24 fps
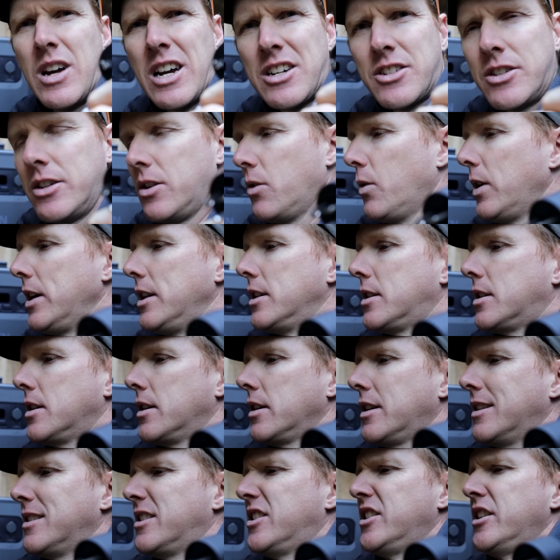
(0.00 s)
actually quite
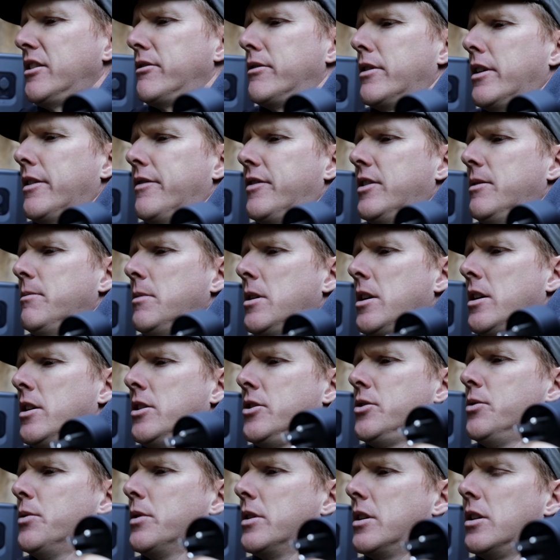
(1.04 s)
considerate of them
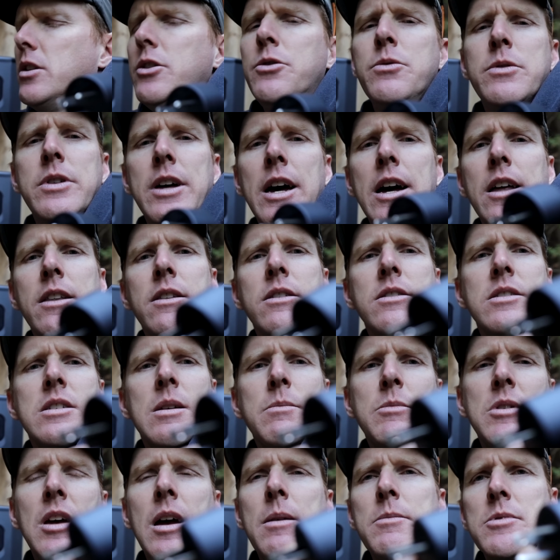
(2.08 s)
to include that.
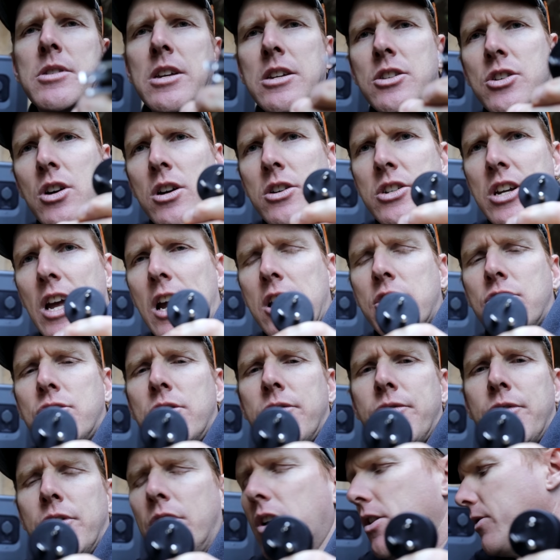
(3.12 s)
Sometimes they charge
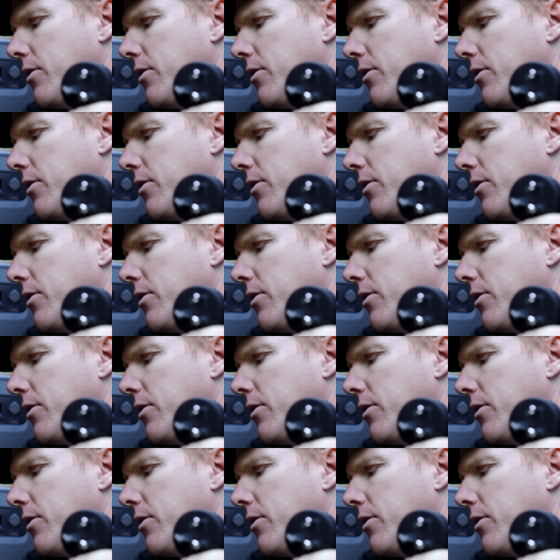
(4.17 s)
extra for